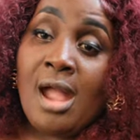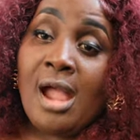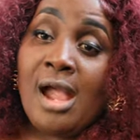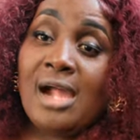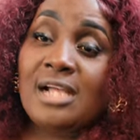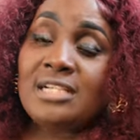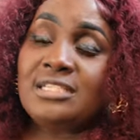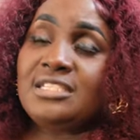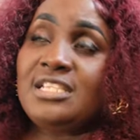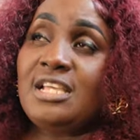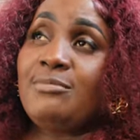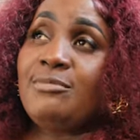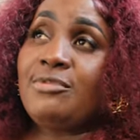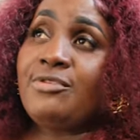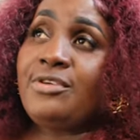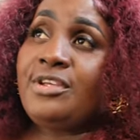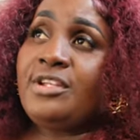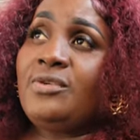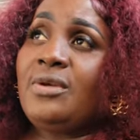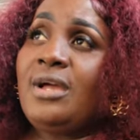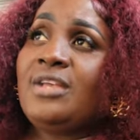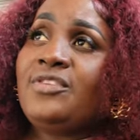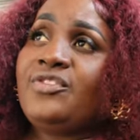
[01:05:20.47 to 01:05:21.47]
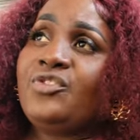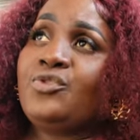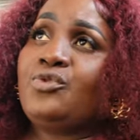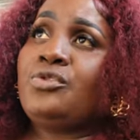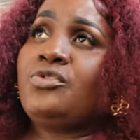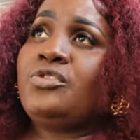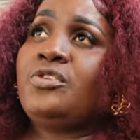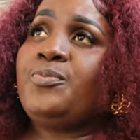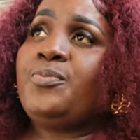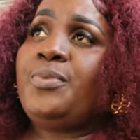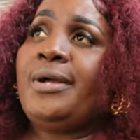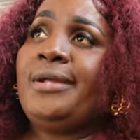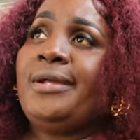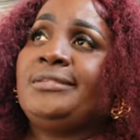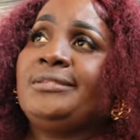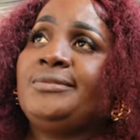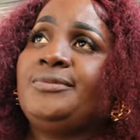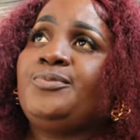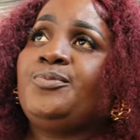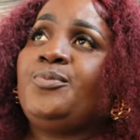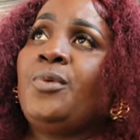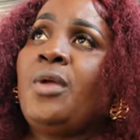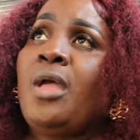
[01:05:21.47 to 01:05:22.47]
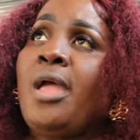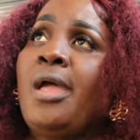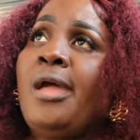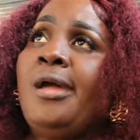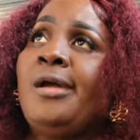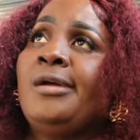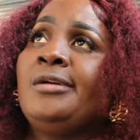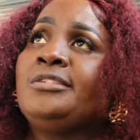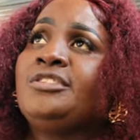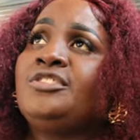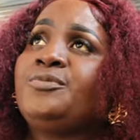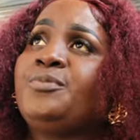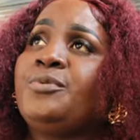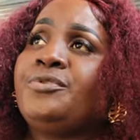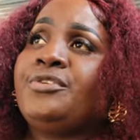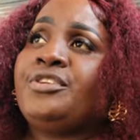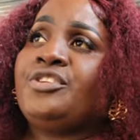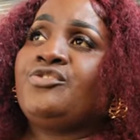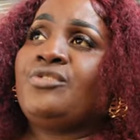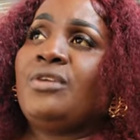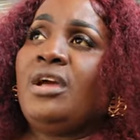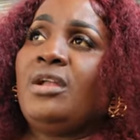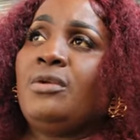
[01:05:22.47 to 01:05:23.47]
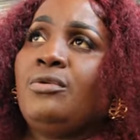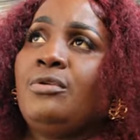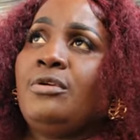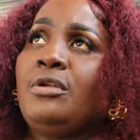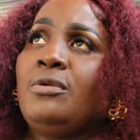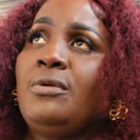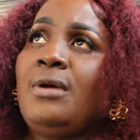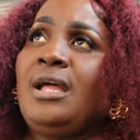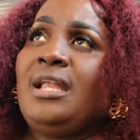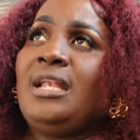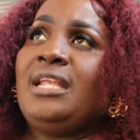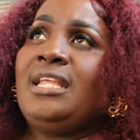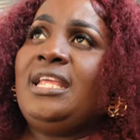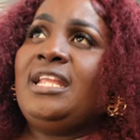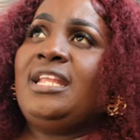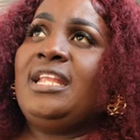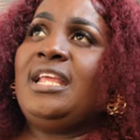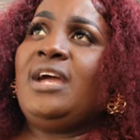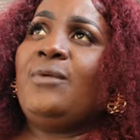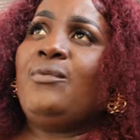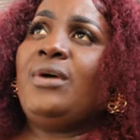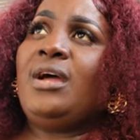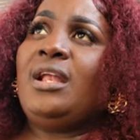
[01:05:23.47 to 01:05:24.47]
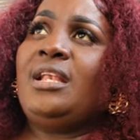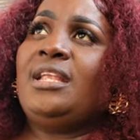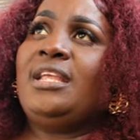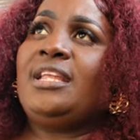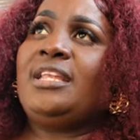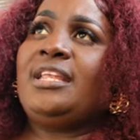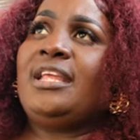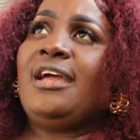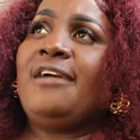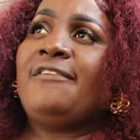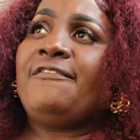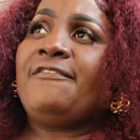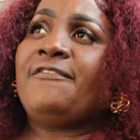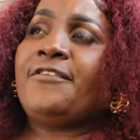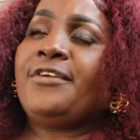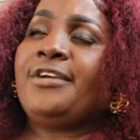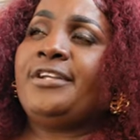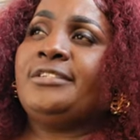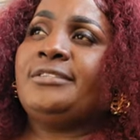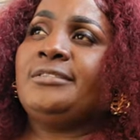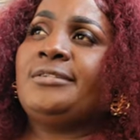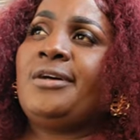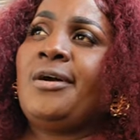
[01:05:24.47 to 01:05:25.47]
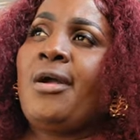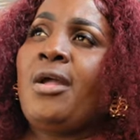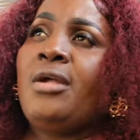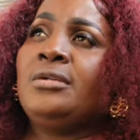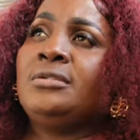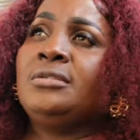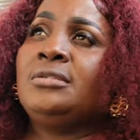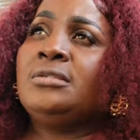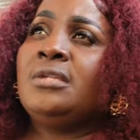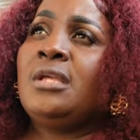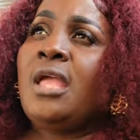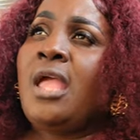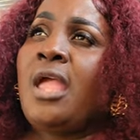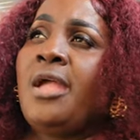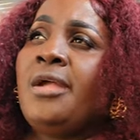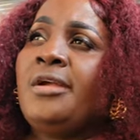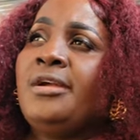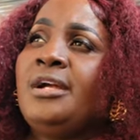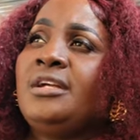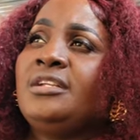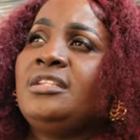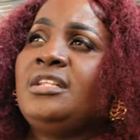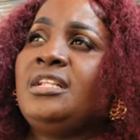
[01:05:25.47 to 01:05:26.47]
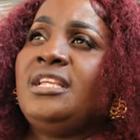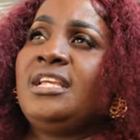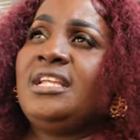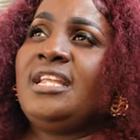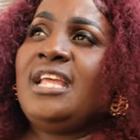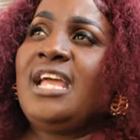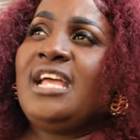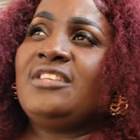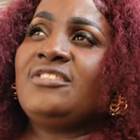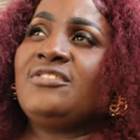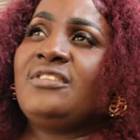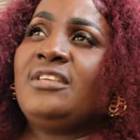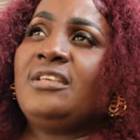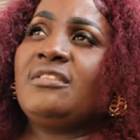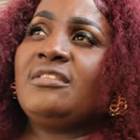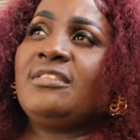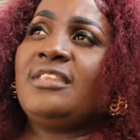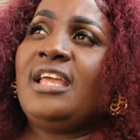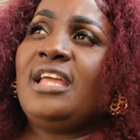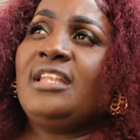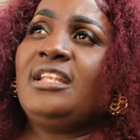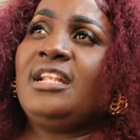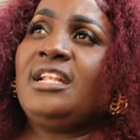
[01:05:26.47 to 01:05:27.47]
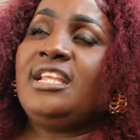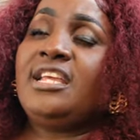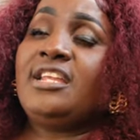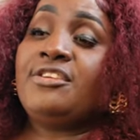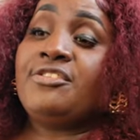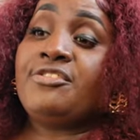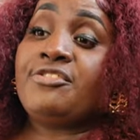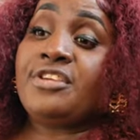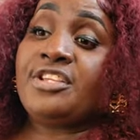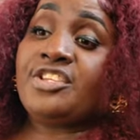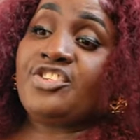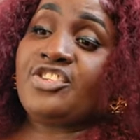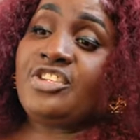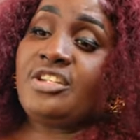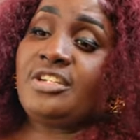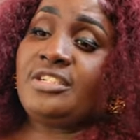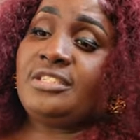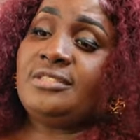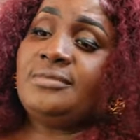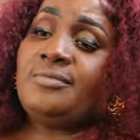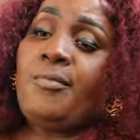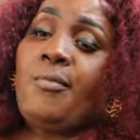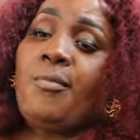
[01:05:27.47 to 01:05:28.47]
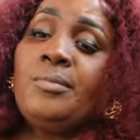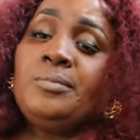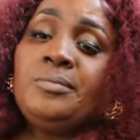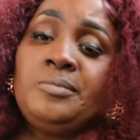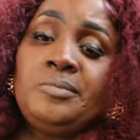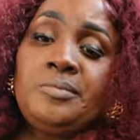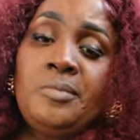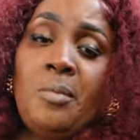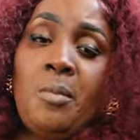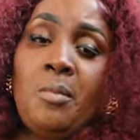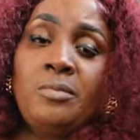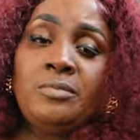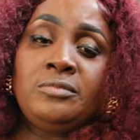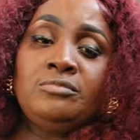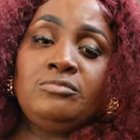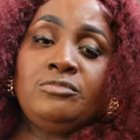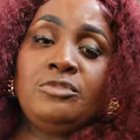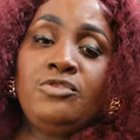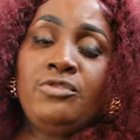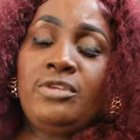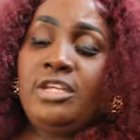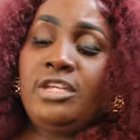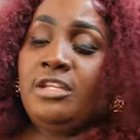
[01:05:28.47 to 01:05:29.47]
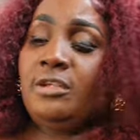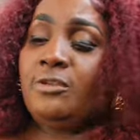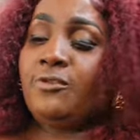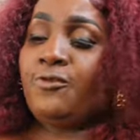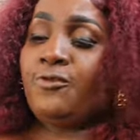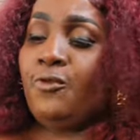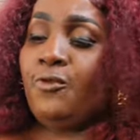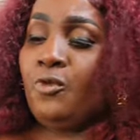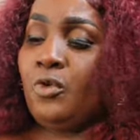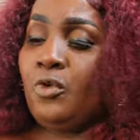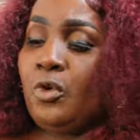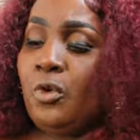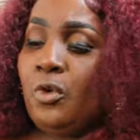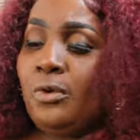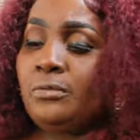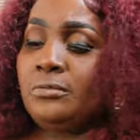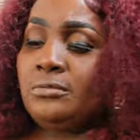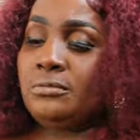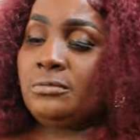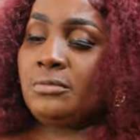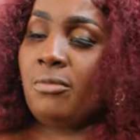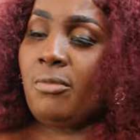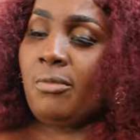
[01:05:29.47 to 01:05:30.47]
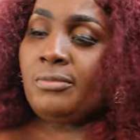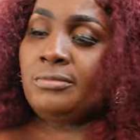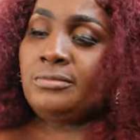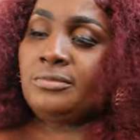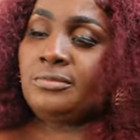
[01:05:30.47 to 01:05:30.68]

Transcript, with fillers: I see a read one story upon the spiritual world. One lady, one lady, a friend. The lady at 60 and the lady rich, you know. Me read it for you.